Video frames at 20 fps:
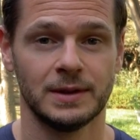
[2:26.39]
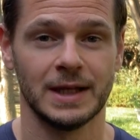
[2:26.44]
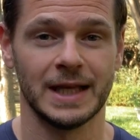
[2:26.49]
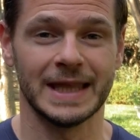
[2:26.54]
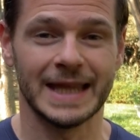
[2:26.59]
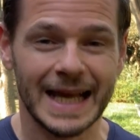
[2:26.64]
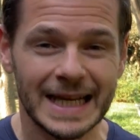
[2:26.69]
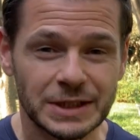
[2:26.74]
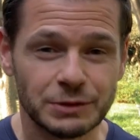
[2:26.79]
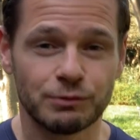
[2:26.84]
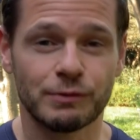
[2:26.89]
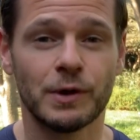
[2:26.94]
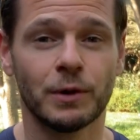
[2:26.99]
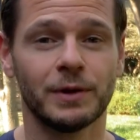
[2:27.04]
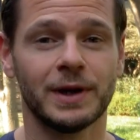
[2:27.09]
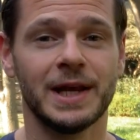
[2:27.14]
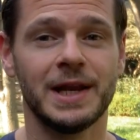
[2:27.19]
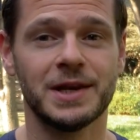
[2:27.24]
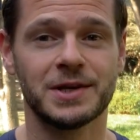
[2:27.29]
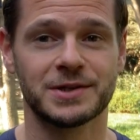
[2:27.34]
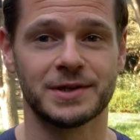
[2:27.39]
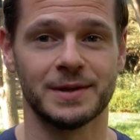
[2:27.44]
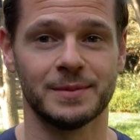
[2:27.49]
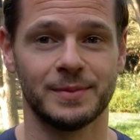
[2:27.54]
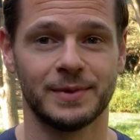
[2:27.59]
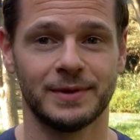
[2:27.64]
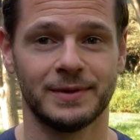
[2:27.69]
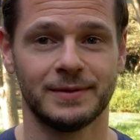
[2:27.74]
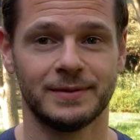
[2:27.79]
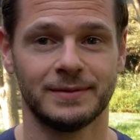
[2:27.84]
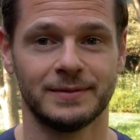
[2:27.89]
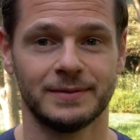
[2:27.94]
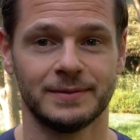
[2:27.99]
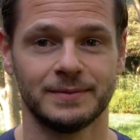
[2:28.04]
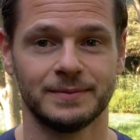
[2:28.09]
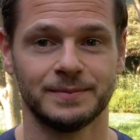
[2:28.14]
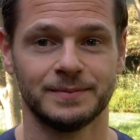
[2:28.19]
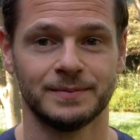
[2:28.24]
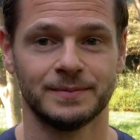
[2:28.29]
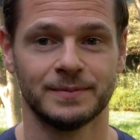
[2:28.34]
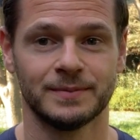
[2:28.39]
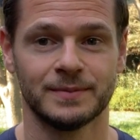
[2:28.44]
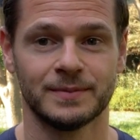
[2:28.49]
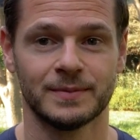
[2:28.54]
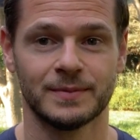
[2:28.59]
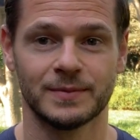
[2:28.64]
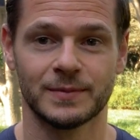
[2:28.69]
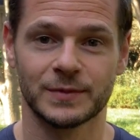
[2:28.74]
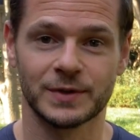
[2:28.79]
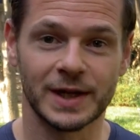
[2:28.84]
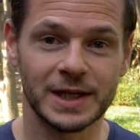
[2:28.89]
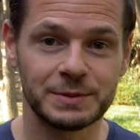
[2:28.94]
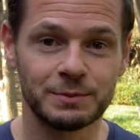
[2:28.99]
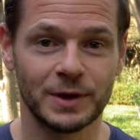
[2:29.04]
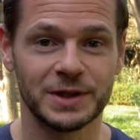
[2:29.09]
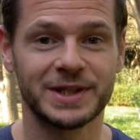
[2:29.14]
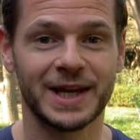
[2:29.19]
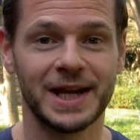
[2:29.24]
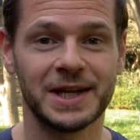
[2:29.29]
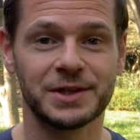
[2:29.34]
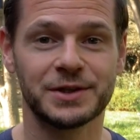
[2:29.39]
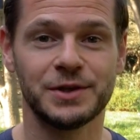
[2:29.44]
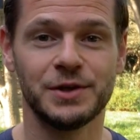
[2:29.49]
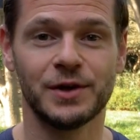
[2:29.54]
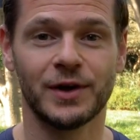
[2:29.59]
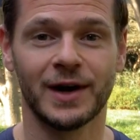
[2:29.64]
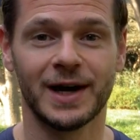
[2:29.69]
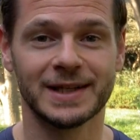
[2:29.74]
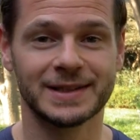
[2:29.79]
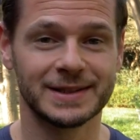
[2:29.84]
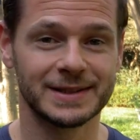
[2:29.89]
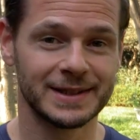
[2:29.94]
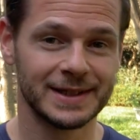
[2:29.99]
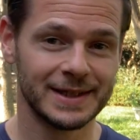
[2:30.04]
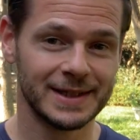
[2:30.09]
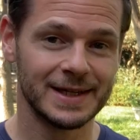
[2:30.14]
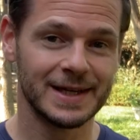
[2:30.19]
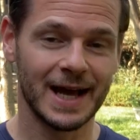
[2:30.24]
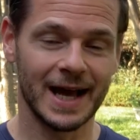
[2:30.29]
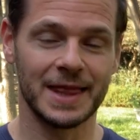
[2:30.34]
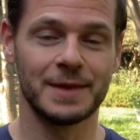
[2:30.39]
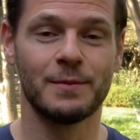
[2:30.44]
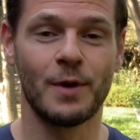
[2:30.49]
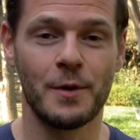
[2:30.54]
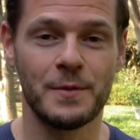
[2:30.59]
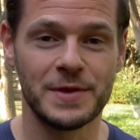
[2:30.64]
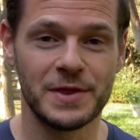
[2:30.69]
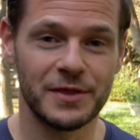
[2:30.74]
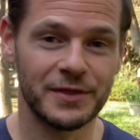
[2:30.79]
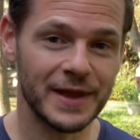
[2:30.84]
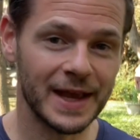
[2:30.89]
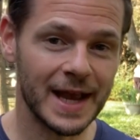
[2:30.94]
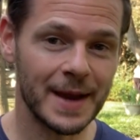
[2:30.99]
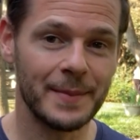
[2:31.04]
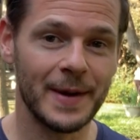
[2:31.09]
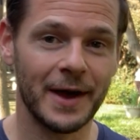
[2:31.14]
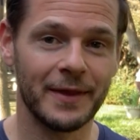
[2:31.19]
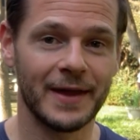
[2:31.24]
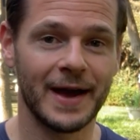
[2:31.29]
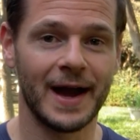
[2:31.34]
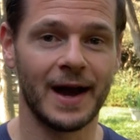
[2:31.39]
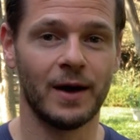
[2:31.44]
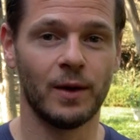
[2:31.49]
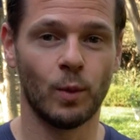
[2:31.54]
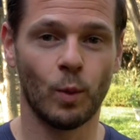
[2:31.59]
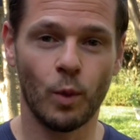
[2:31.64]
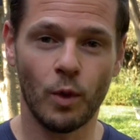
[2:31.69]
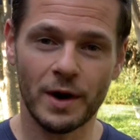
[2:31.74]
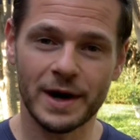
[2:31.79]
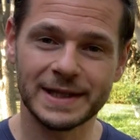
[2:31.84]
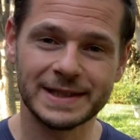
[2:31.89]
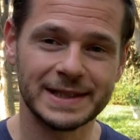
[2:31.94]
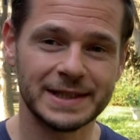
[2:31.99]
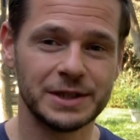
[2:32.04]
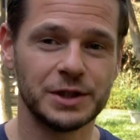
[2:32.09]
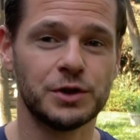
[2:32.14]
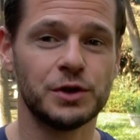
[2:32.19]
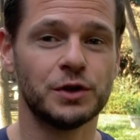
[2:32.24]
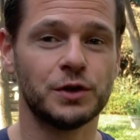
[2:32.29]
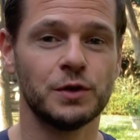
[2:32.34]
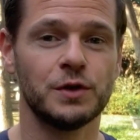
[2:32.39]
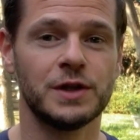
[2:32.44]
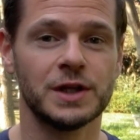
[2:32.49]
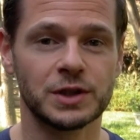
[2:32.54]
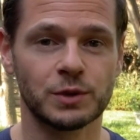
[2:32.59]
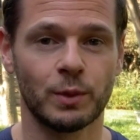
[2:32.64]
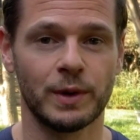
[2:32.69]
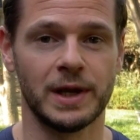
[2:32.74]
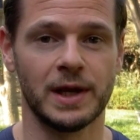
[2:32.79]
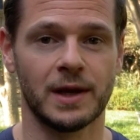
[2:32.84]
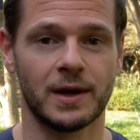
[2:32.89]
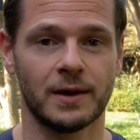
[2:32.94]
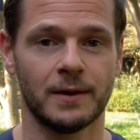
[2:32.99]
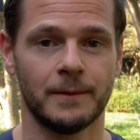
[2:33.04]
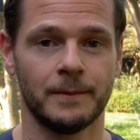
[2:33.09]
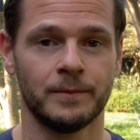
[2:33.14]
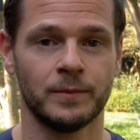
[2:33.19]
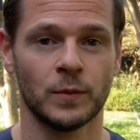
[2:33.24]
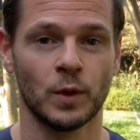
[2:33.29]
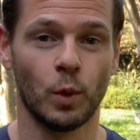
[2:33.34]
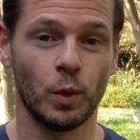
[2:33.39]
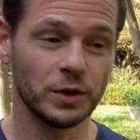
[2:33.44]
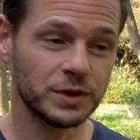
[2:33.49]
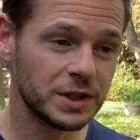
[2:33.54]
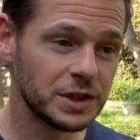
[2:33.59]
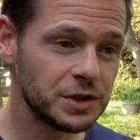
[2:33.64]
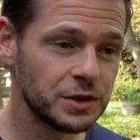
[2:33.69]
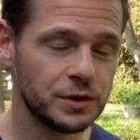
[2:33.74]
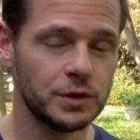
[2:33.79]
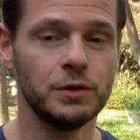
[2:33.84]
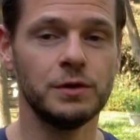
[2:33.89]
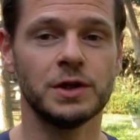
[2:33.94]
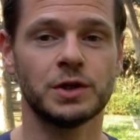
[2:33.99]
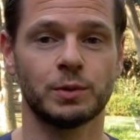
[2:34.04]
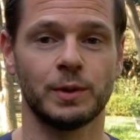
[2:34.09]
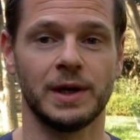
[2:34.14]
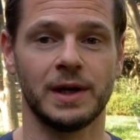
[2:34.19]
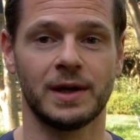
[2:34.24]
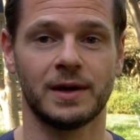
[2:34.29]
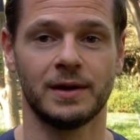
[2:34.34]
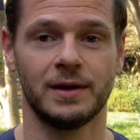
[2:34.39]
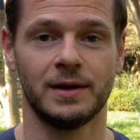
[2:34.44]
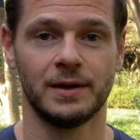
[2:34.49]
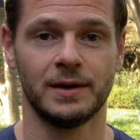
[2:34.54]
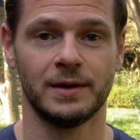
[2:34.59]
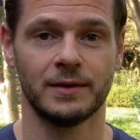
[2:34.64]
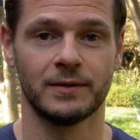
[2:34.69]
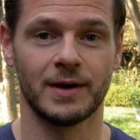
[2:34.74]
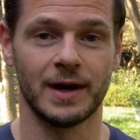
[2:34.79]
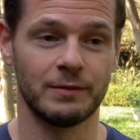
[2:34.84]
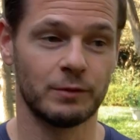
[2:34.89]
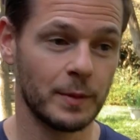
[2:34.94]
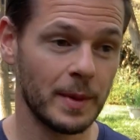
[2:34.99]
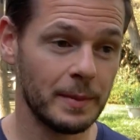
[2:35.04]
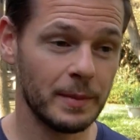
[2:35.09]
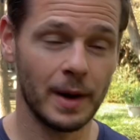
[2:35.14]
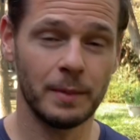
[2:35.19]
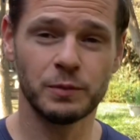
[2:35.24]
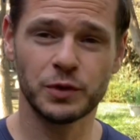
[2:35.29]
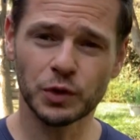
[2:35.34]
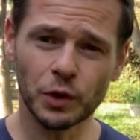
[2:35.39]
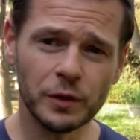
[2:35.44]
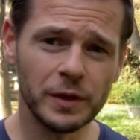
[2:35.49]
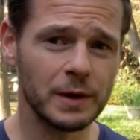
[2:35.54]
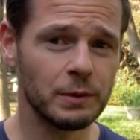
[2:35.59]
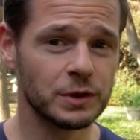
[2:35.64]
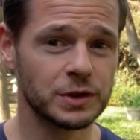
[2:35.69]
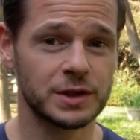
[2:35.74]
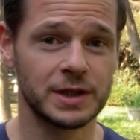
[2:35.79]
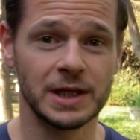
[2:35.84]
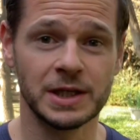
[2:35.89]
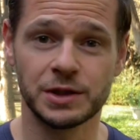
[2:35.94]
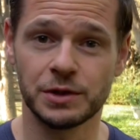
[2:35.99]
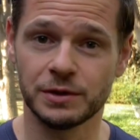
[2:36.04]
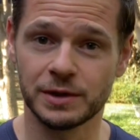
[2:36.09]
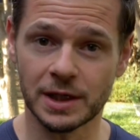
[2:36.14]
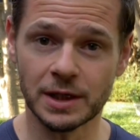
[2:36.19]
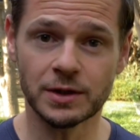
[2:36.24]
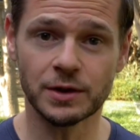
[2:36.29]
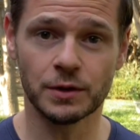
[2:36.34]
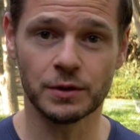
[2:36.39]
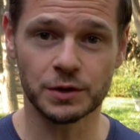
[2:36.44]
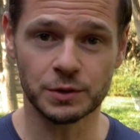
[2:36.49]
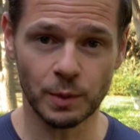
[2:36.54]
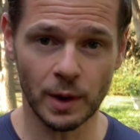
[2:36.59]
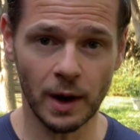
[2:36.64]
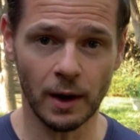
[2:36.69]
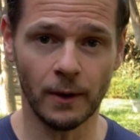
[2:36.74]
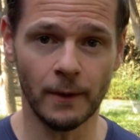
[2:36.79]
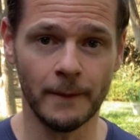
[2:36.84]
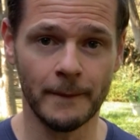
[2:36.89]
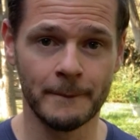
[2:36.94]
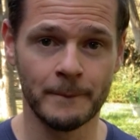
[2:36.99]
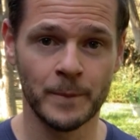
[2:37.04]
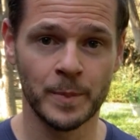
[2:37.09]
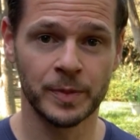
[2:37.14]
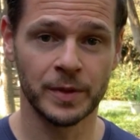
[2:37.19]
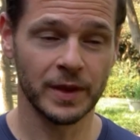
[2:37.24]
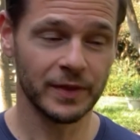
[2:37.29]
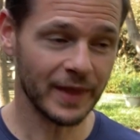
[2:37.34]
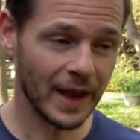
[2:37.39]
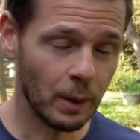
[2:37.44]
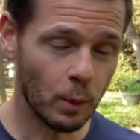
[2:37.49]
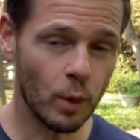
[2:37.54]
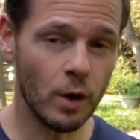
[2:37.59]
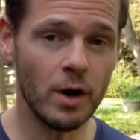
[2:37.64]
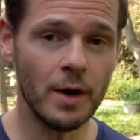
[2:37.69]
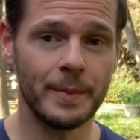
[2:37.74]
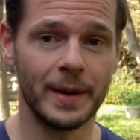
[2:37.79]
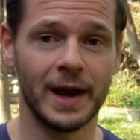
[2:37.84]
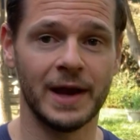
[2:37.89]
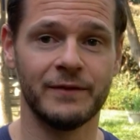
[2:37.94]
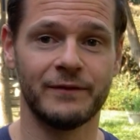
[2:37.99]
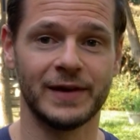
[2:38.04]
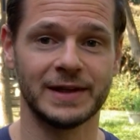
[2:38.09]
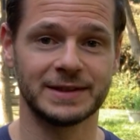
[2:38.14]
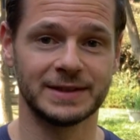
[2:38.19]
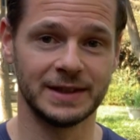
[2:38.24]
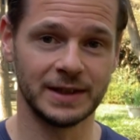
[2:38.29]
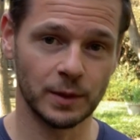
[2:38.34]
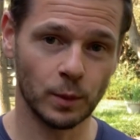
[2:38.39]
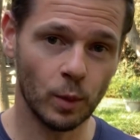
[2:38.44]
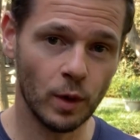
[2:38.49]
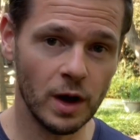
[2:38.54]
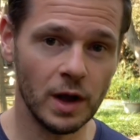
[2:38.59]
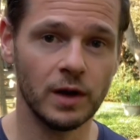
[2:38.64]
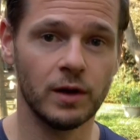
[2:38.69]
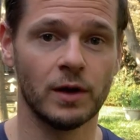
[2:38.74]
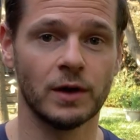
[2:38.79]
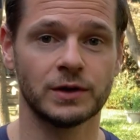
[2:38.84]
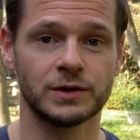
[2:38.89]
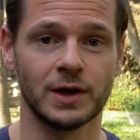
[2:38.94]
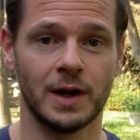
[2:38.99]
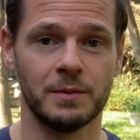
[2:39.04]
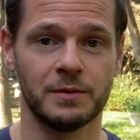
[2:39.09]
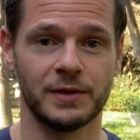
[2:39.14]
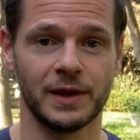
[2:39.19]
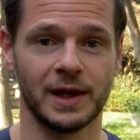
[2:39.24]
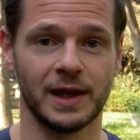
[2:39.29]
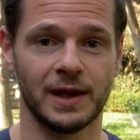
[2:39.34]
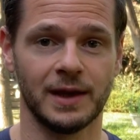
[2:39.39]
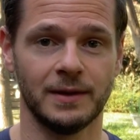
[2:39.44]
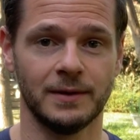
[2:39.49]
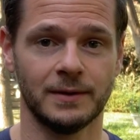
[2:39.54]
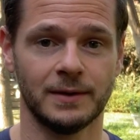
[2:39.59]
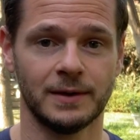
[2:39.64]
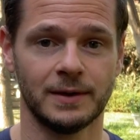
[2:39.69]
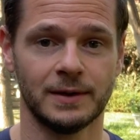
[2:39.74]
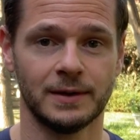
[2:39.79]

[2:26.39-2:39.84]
And that's real leadership. So that's my challenge to you guys at the moment. Think about that. What is it you could do this week? What did you do this week? Right, and remember, I'm sure there was things you did do as well that were about investing, that were long-term thinking.